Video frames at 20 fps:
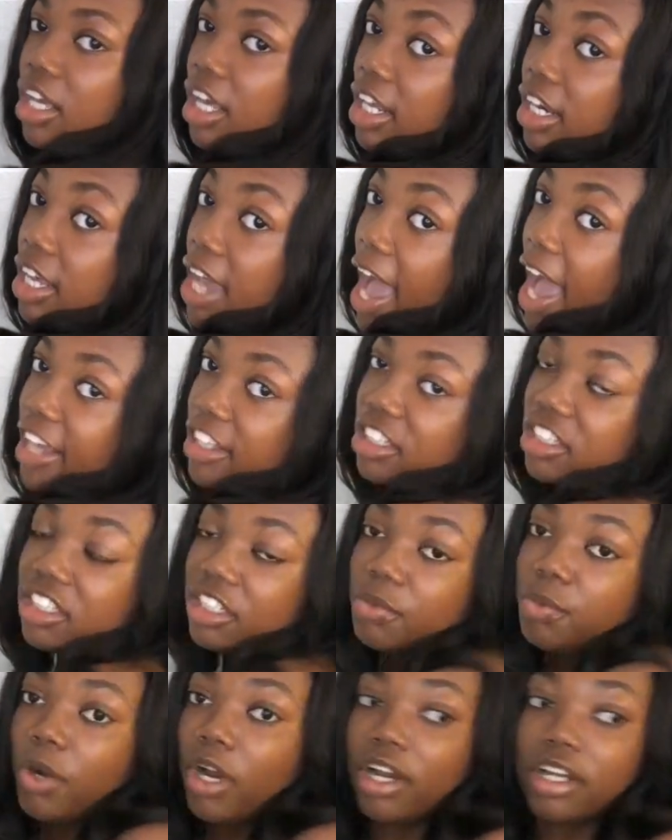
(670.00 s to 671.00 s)
it
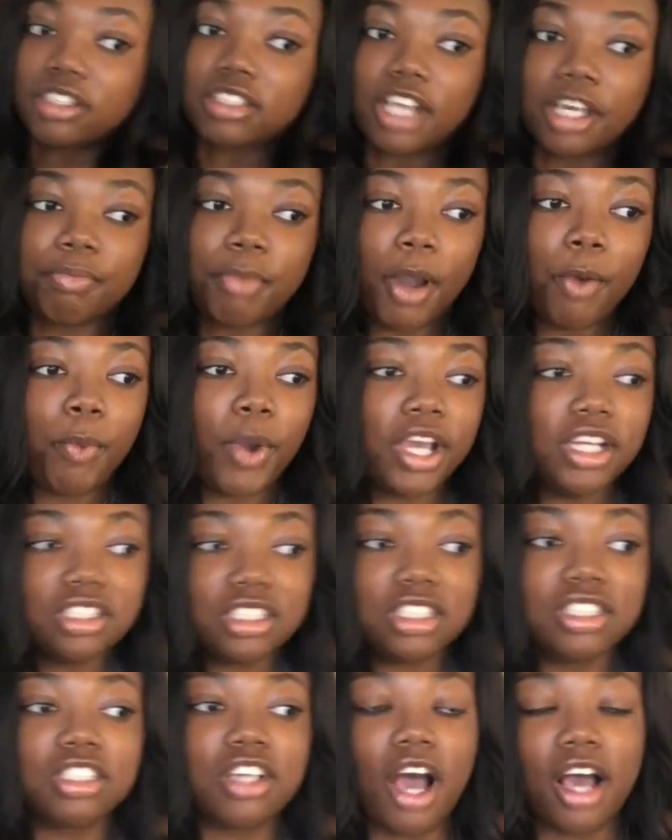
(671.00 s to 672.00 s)
actually works. Like, my
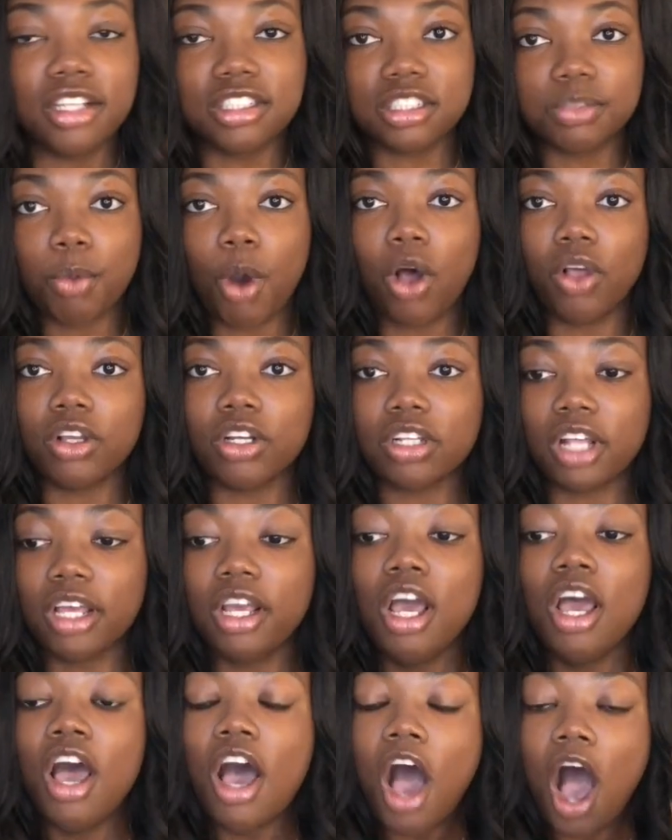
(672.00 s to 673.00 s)
waist has gotten smaller.
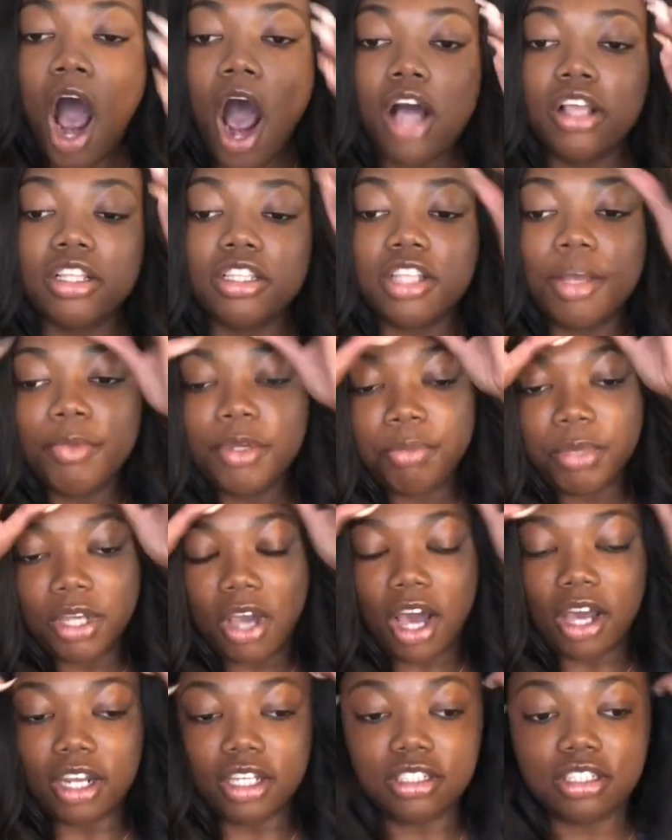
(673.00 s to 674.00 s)
Like, let me be
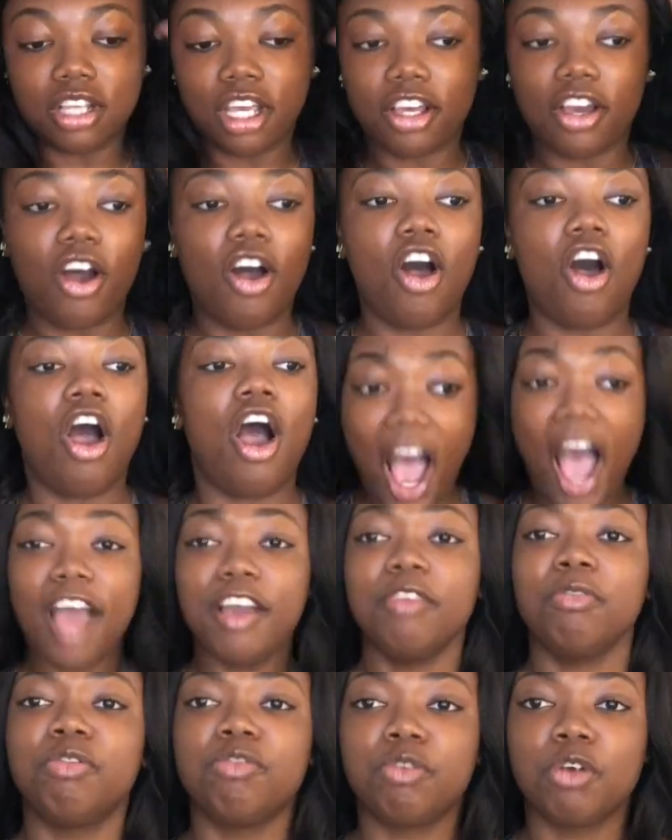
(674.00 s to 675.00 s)
honest. Like,
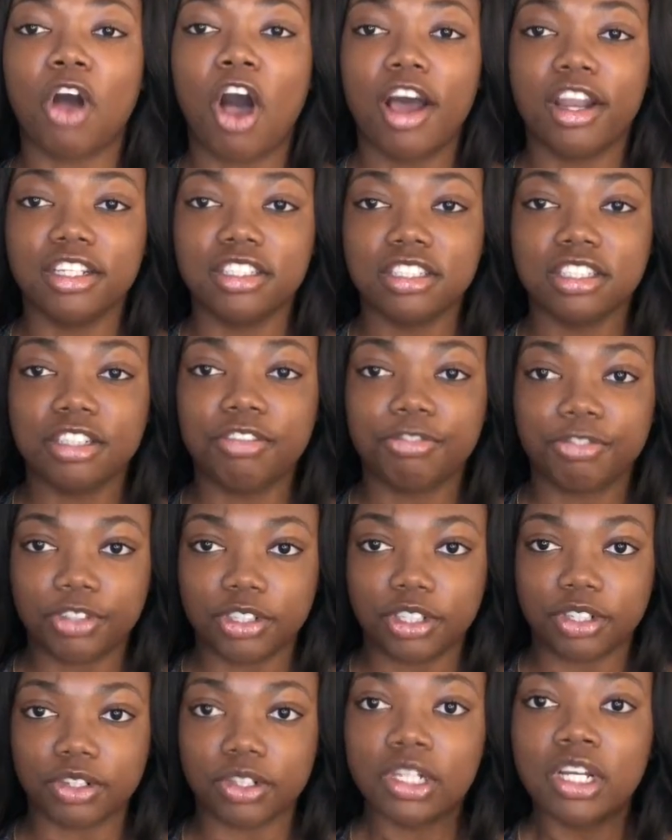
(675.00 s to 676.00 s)
I honestly
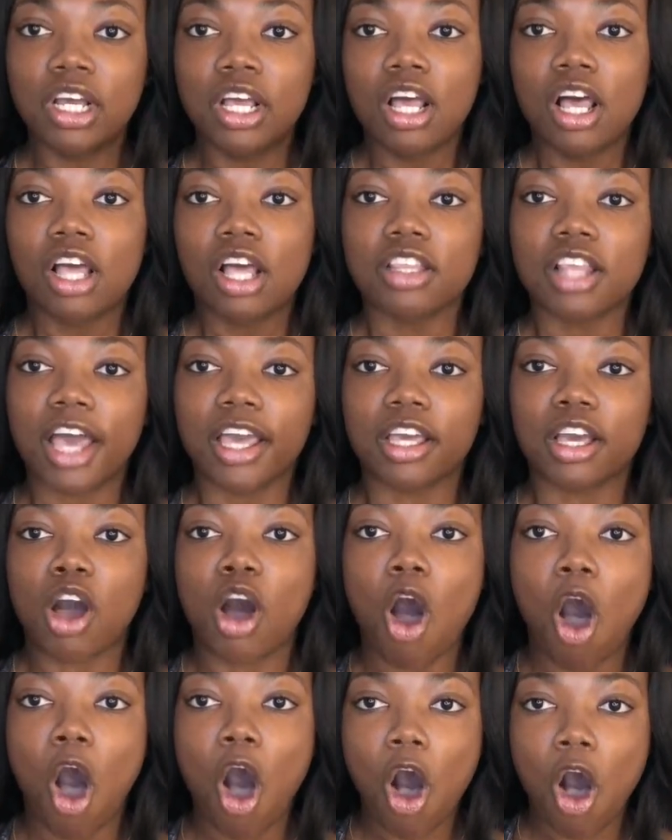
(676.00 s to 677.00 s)
feel like
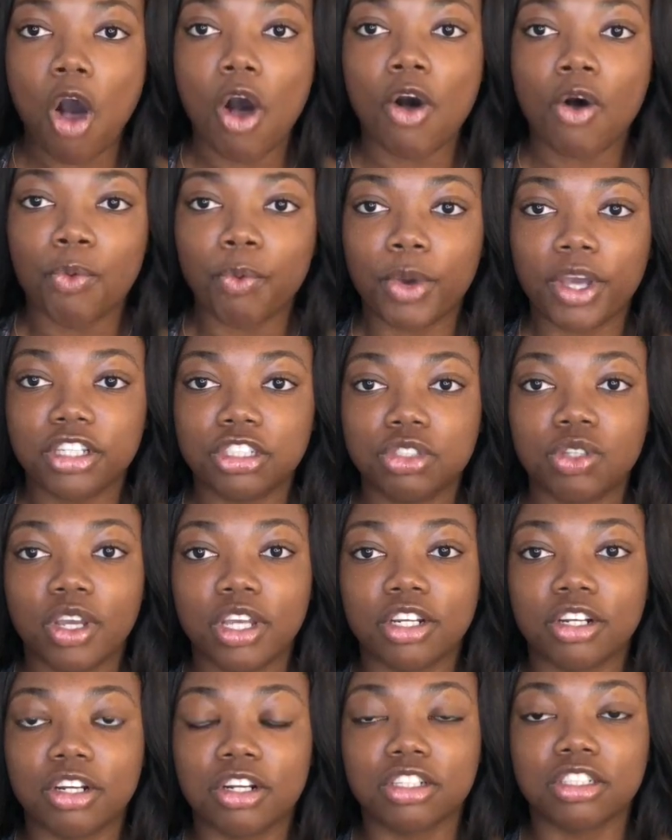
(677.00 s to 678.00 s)
all waist
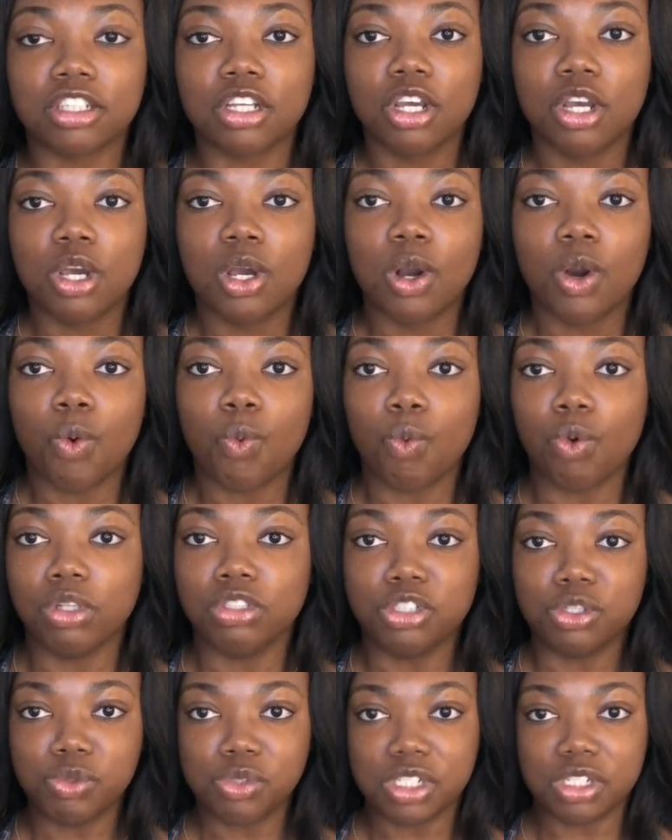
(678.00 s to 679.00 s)
trainers will
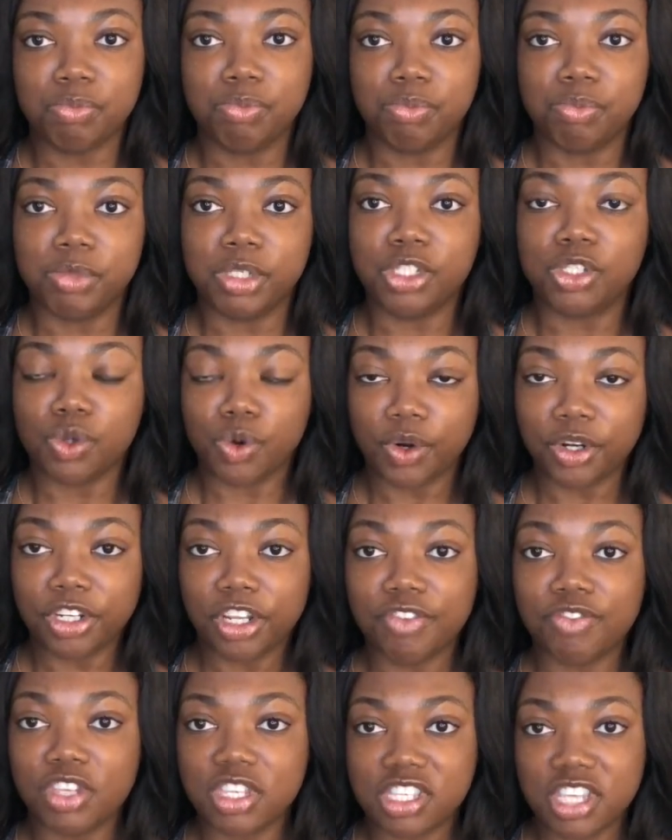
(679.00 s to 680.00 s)
do the
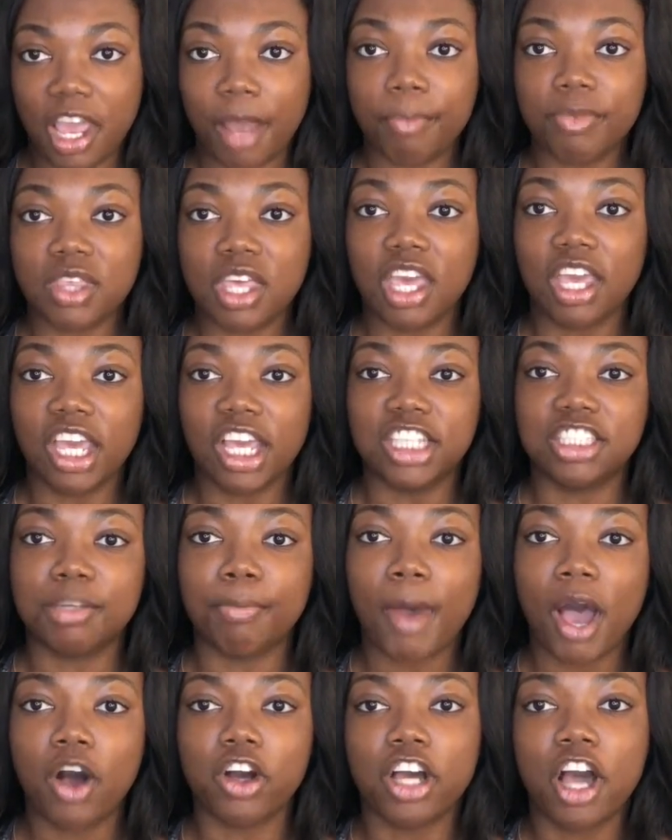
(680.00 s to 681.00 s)
majority of the same thing. It's
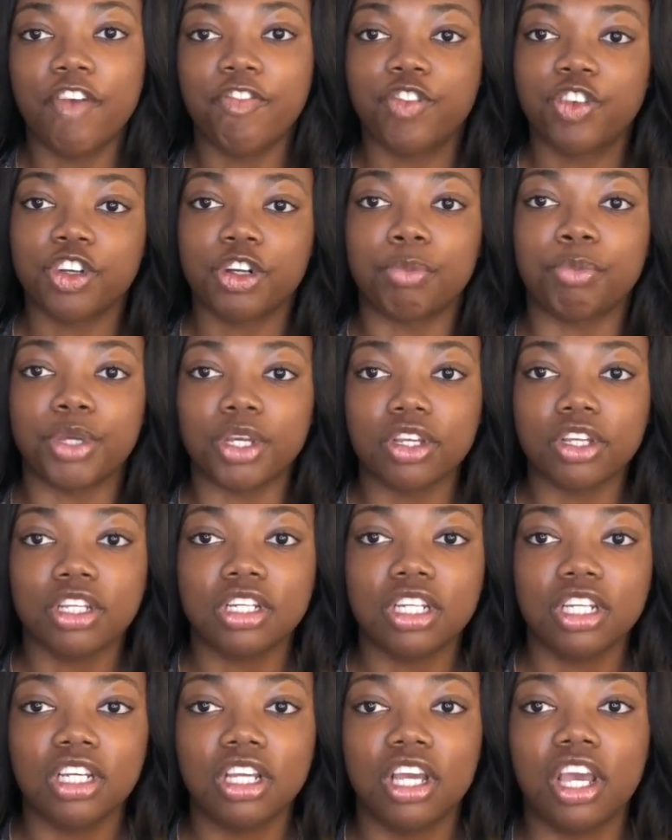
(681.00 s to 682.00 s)
about
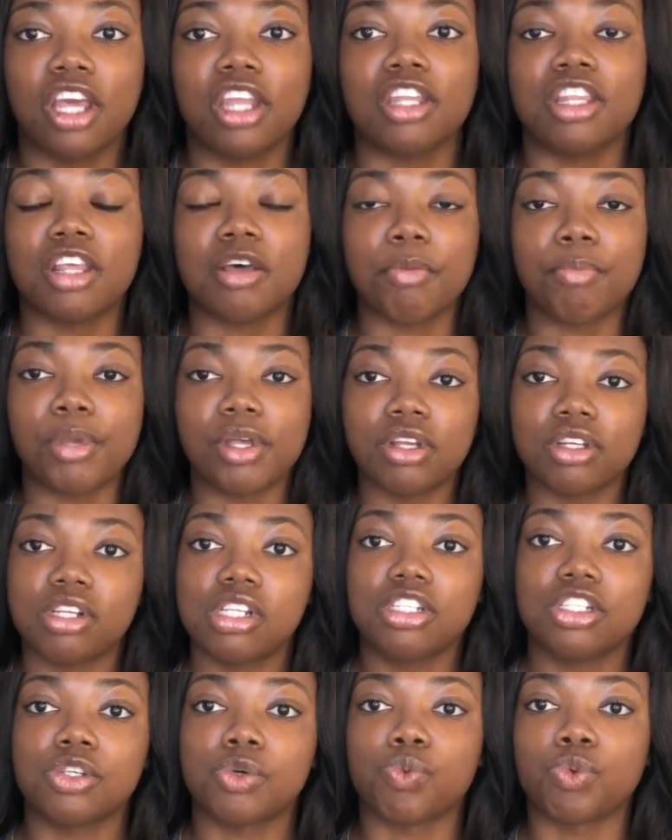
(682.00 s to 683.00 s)
comfortability and the
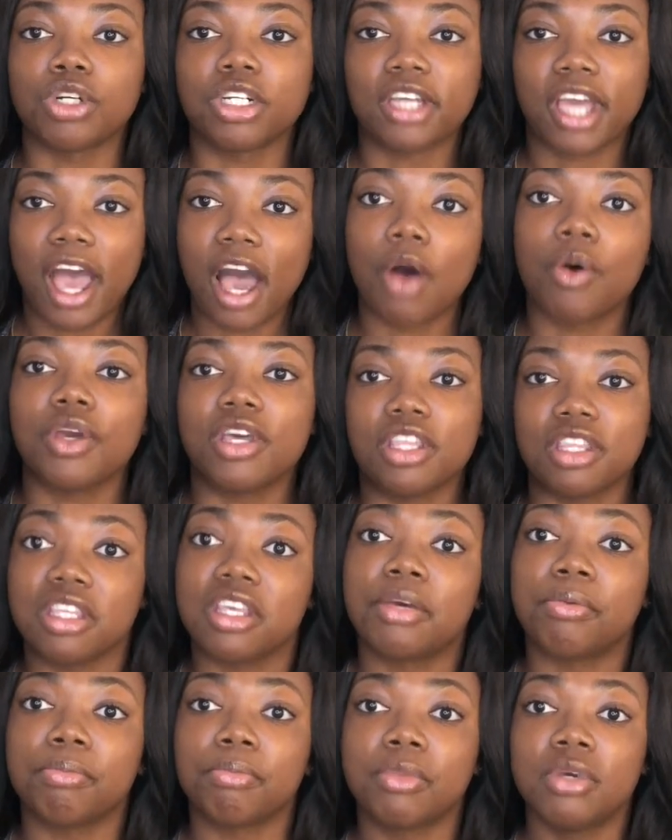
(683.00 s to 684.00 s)
ability to work out in
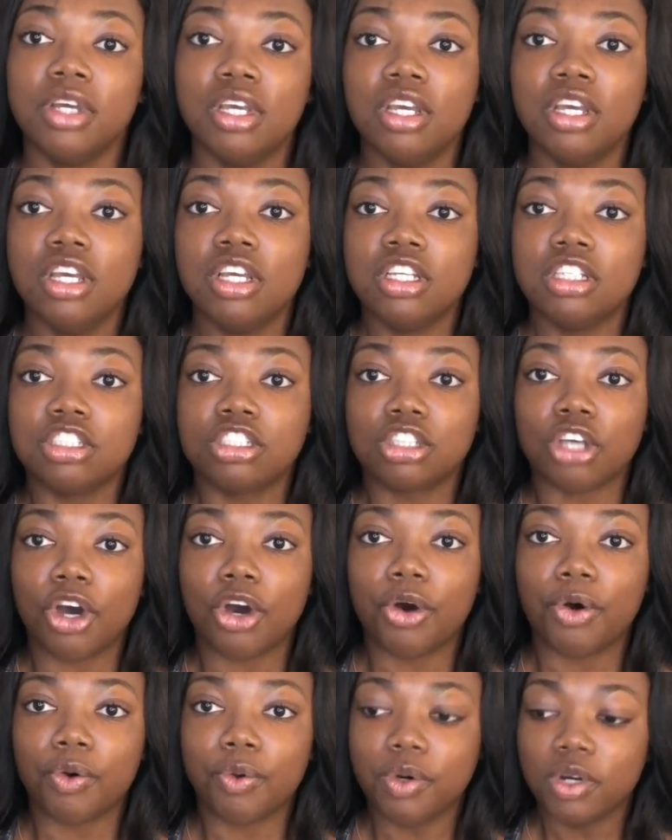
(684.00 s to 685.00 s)
them.
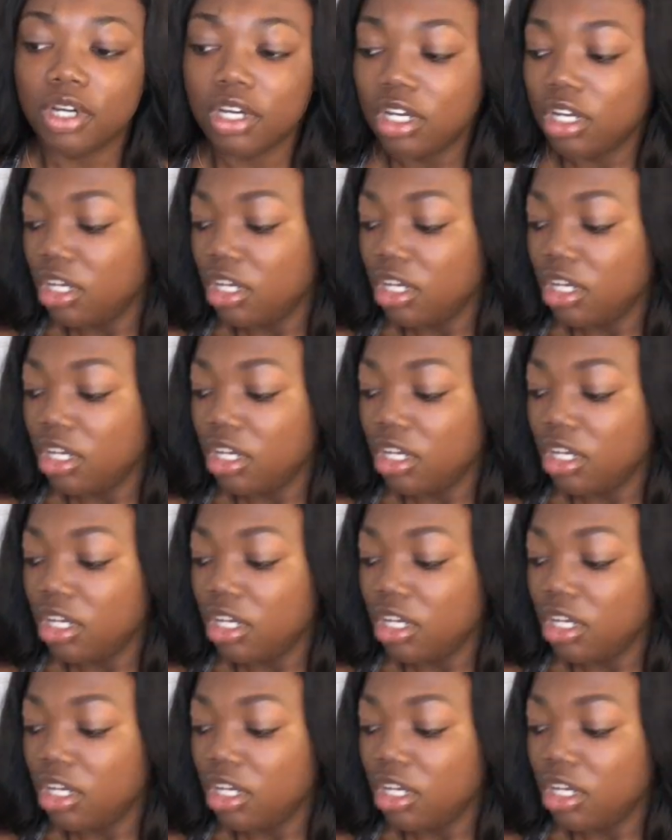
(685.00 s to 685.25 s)
So